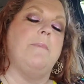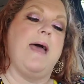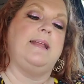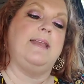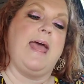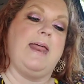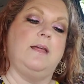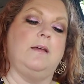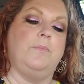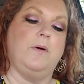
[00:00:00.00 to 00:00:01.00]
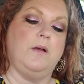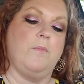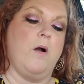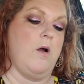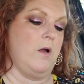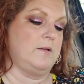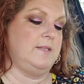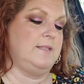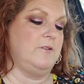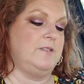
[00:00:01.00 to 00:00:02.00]
magnetic bookmarks.
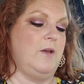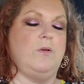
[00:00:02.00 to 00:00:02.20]
These are so